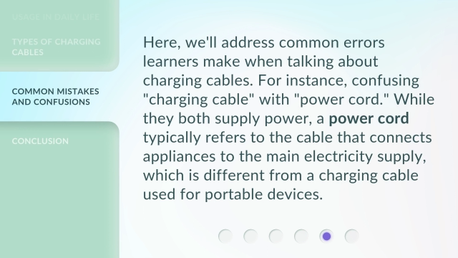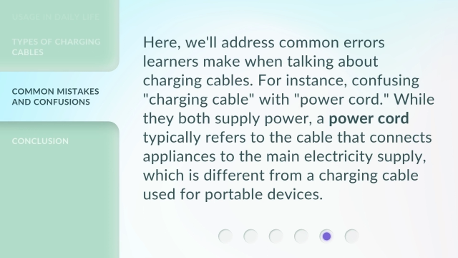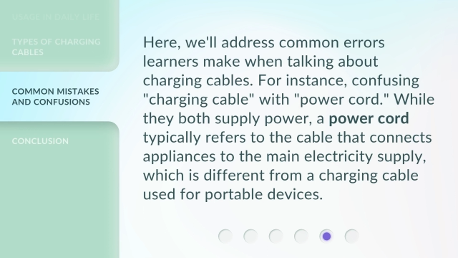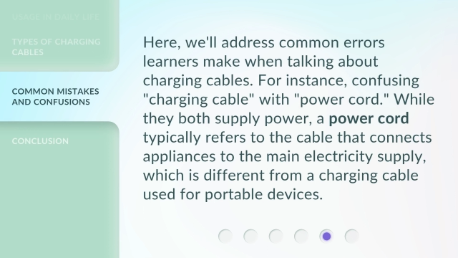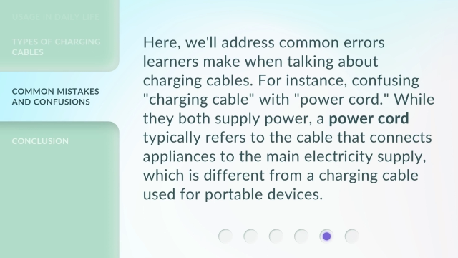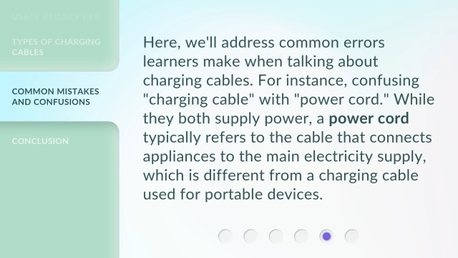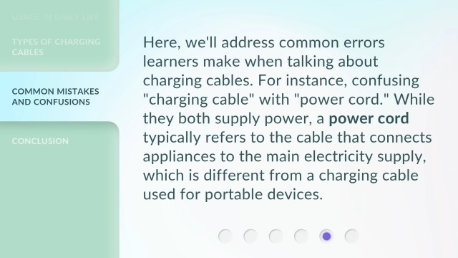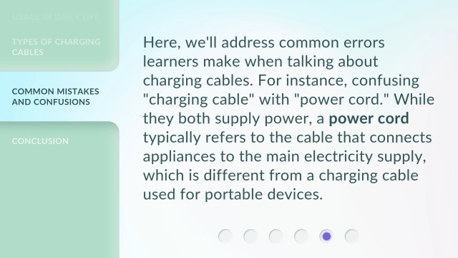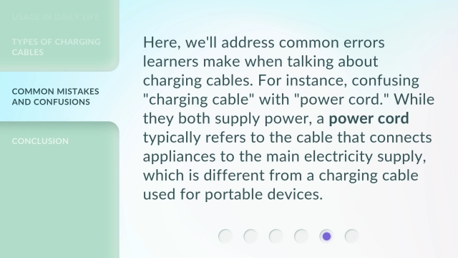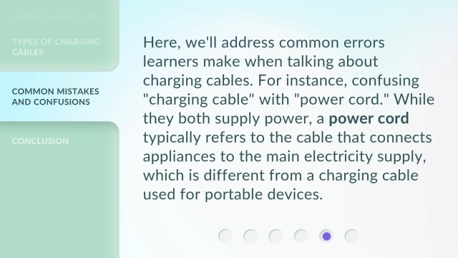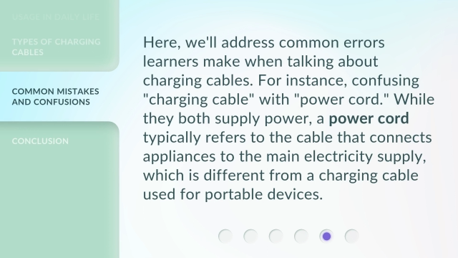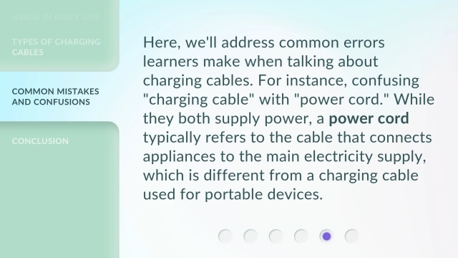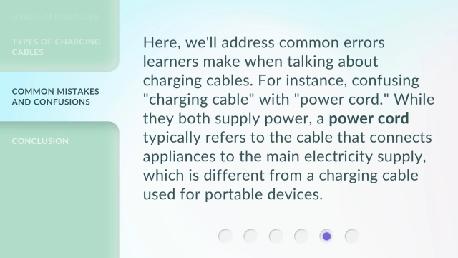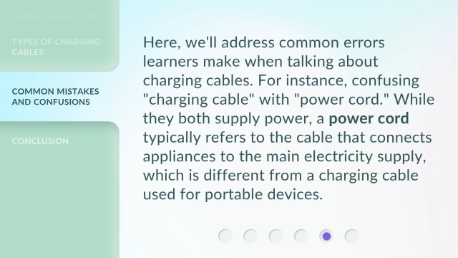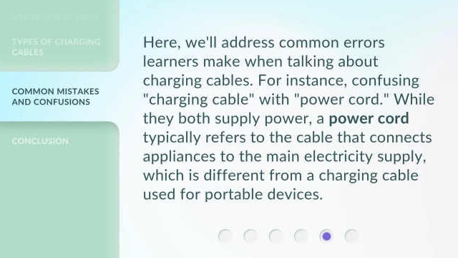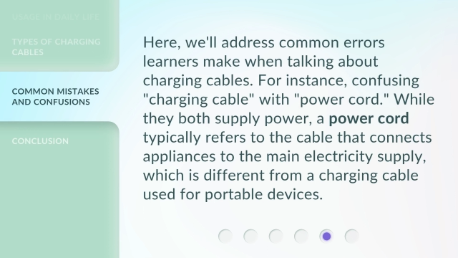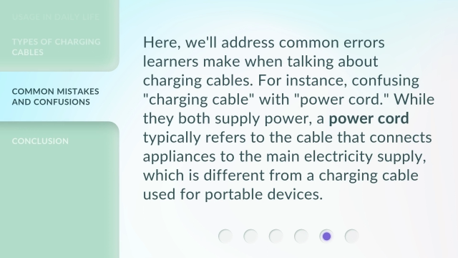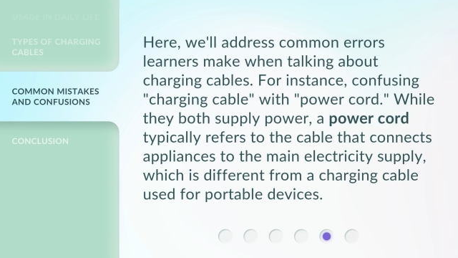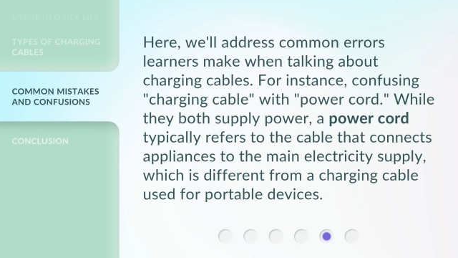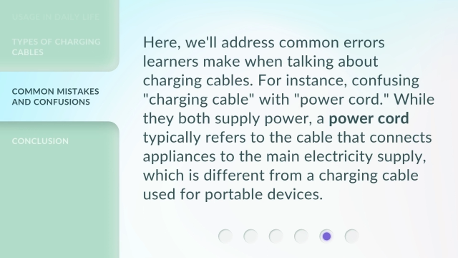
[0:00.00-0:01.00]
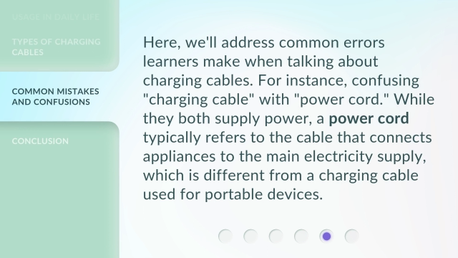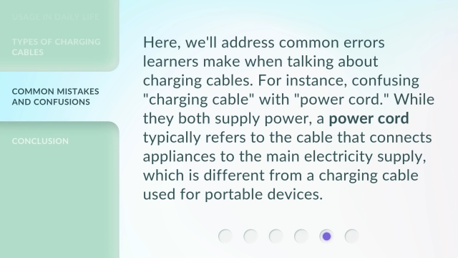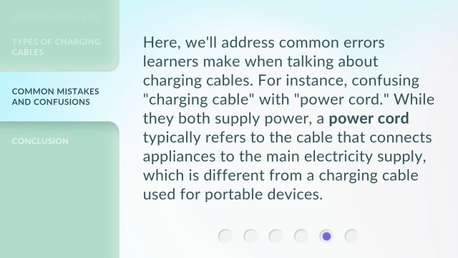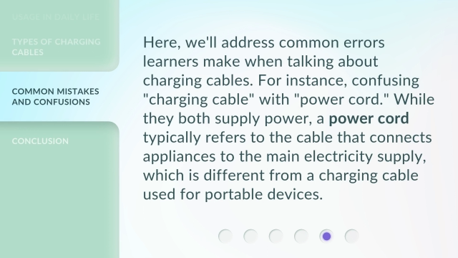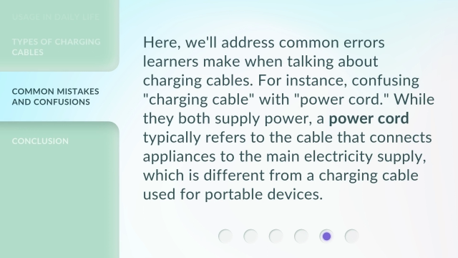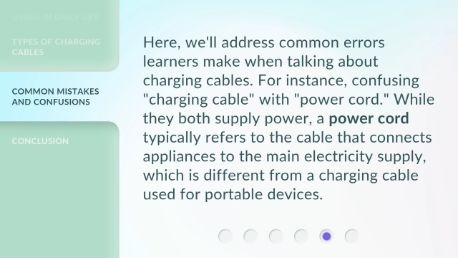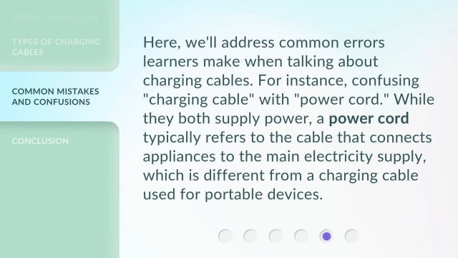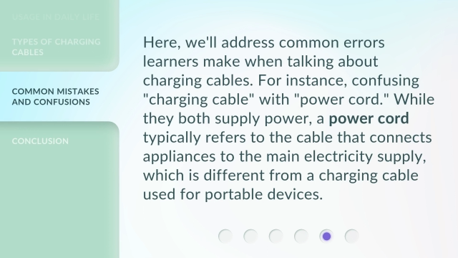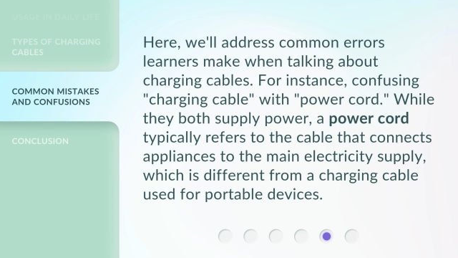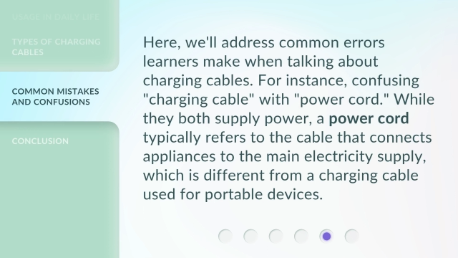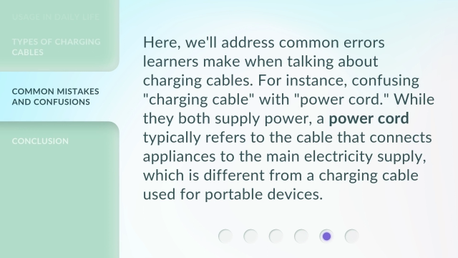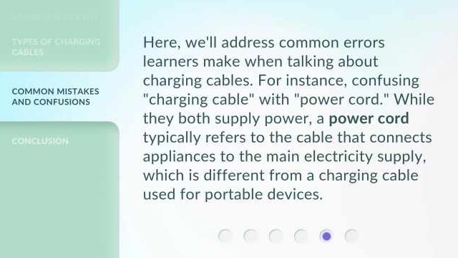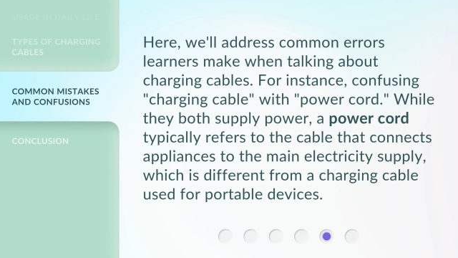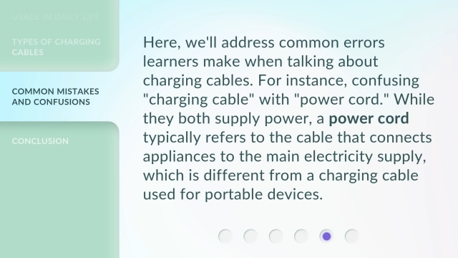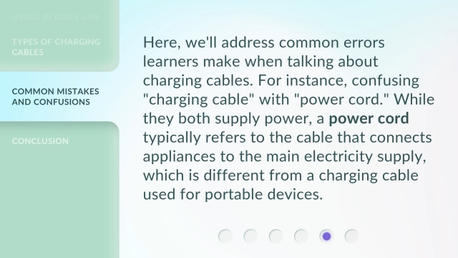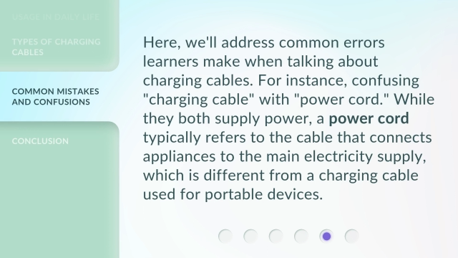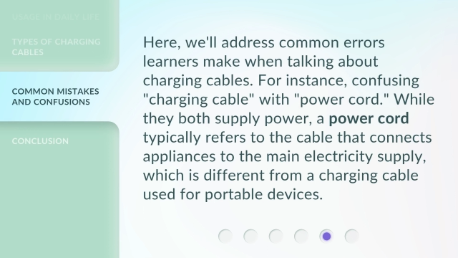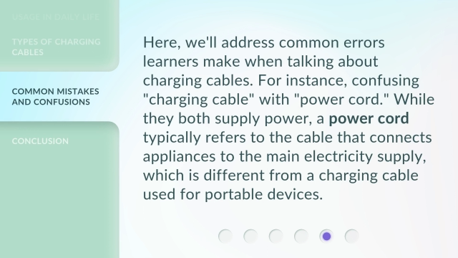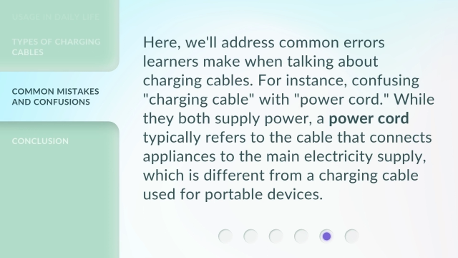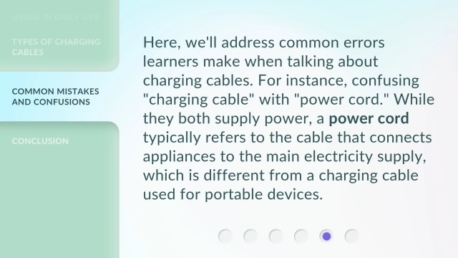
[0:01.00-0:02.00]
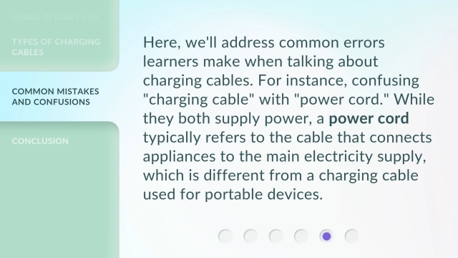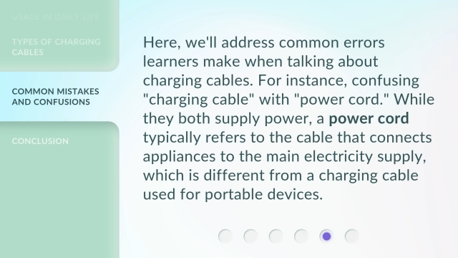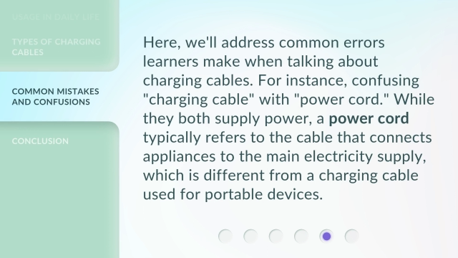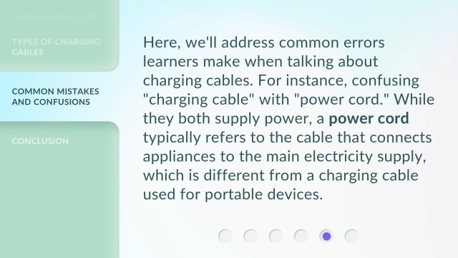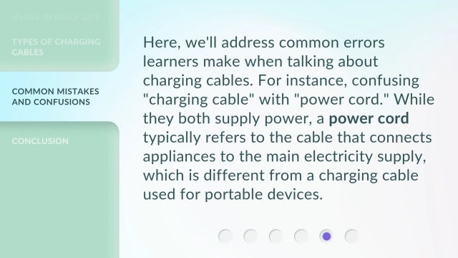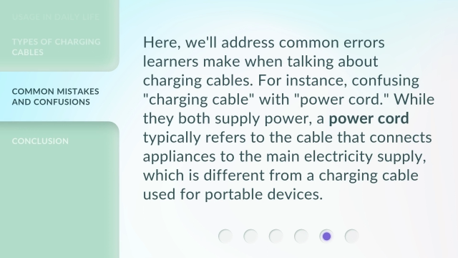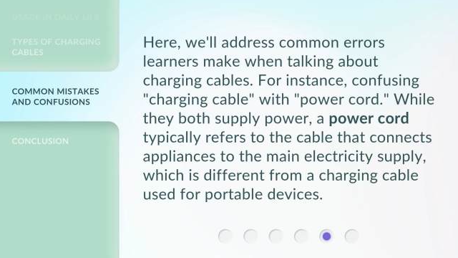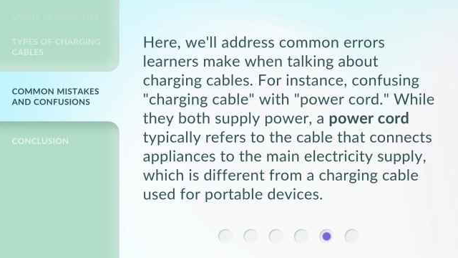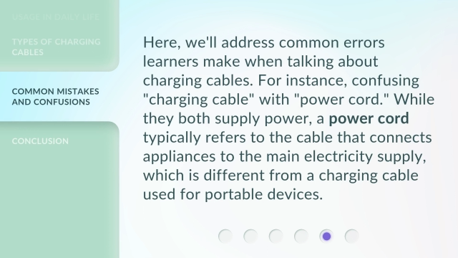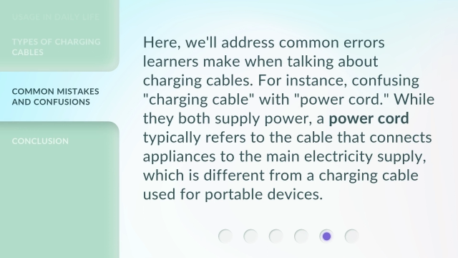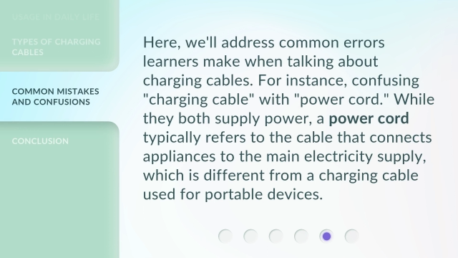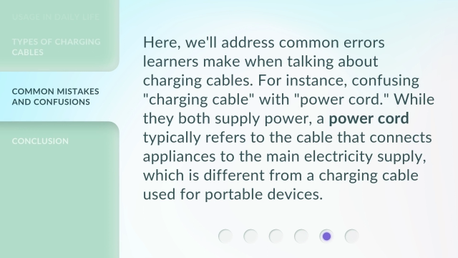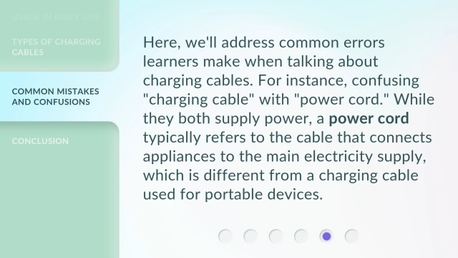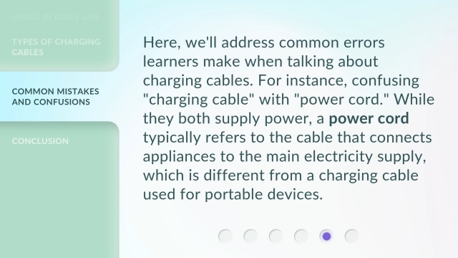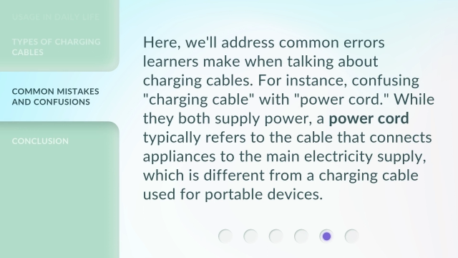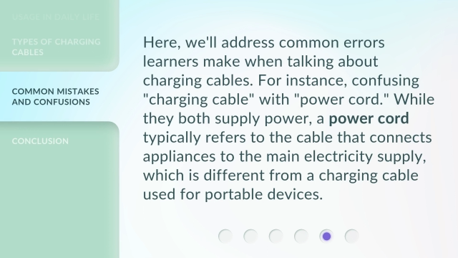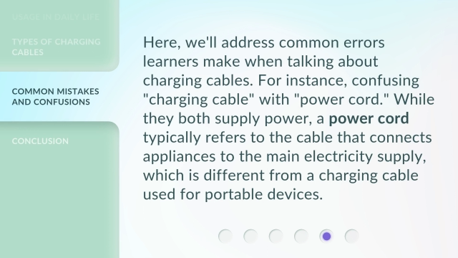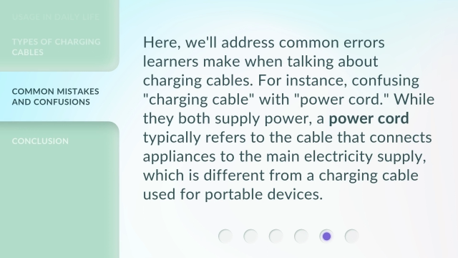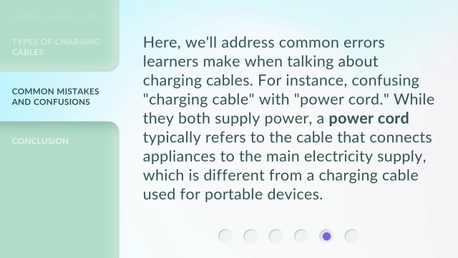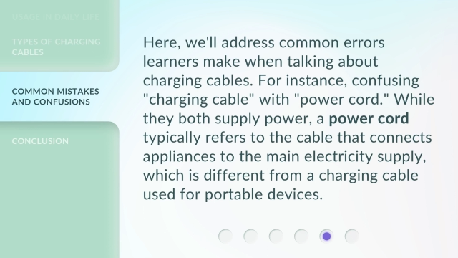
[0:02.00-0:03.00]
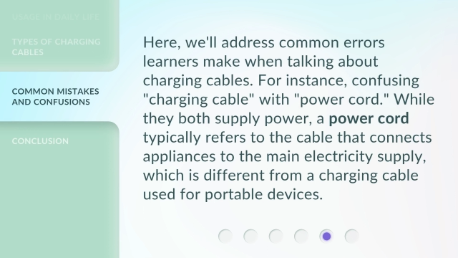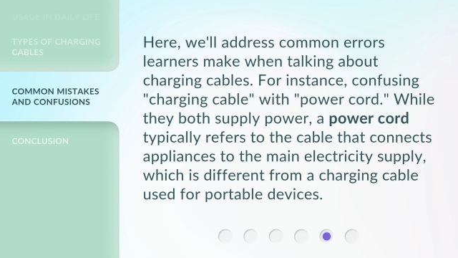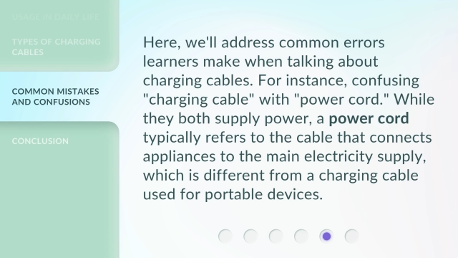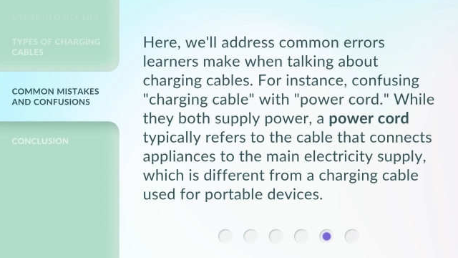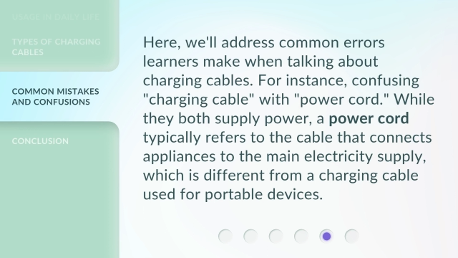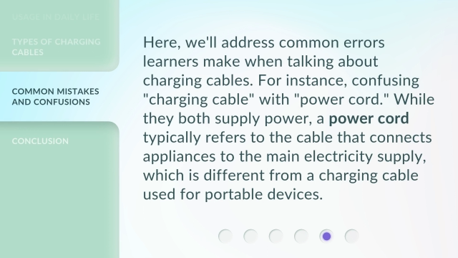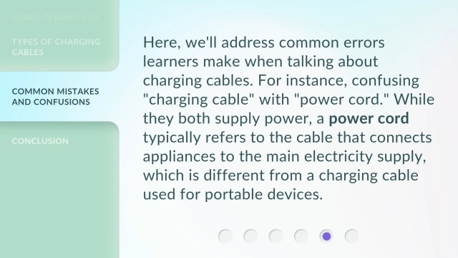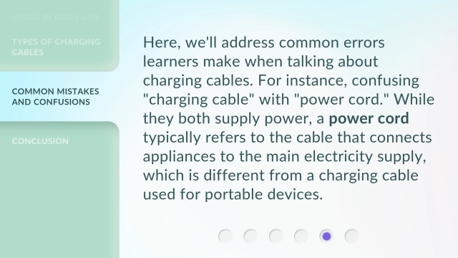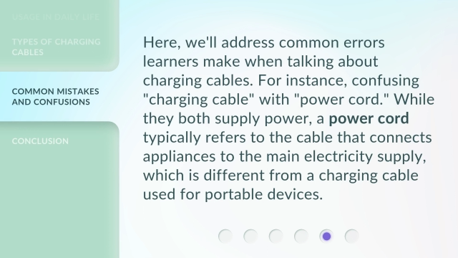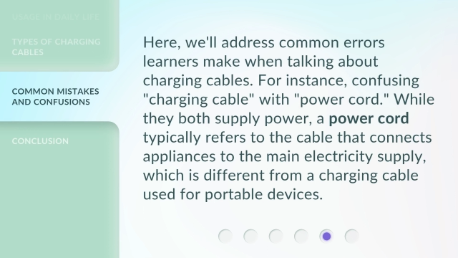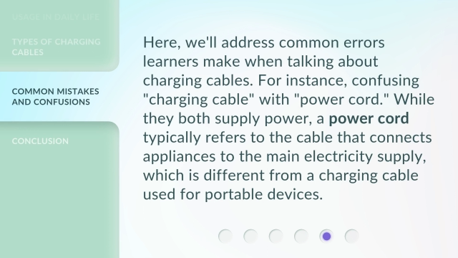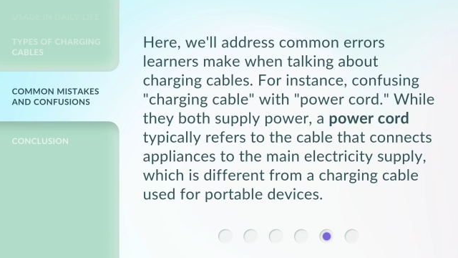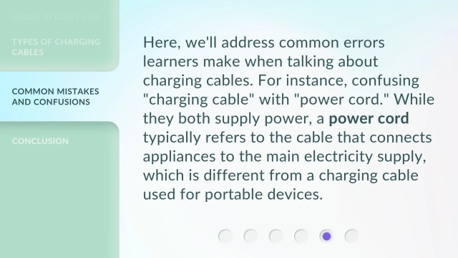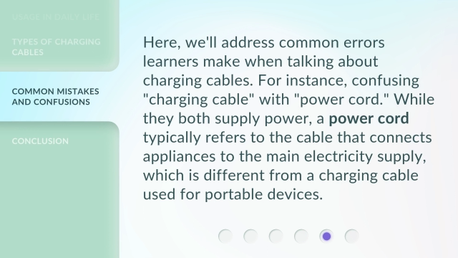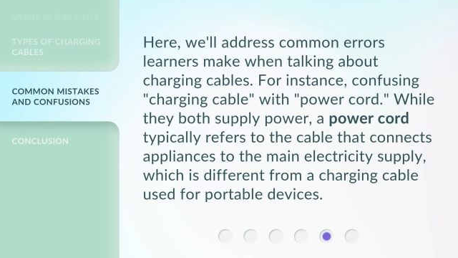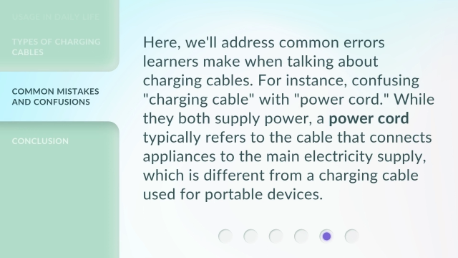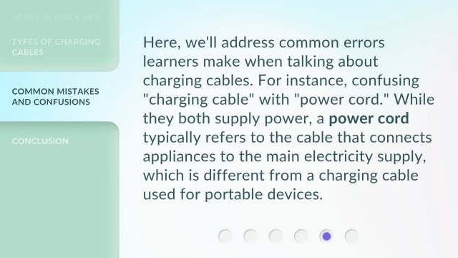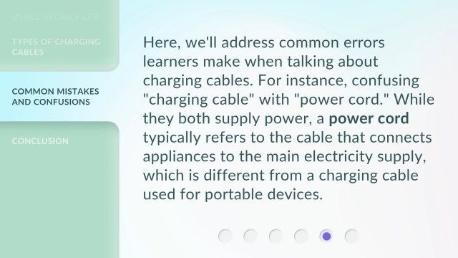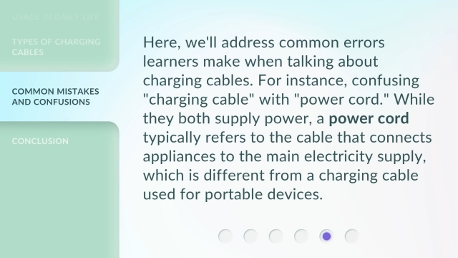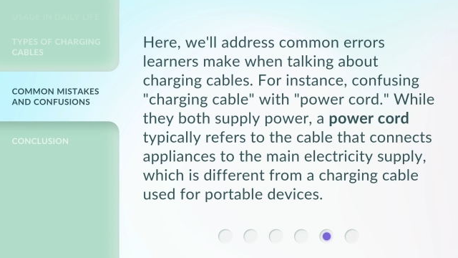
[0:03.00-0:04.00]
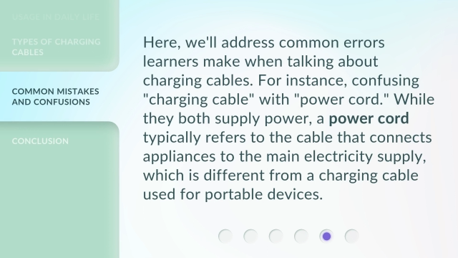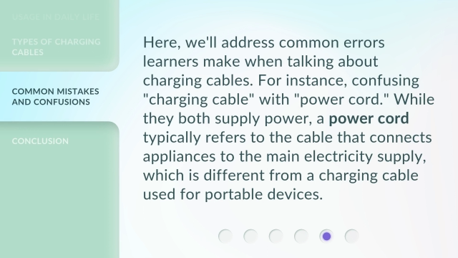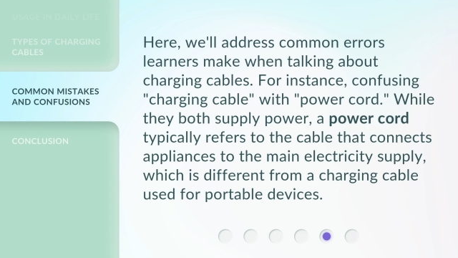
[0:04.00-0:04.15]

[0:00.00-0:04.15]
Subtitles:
No face is visible, so there are no lips to read.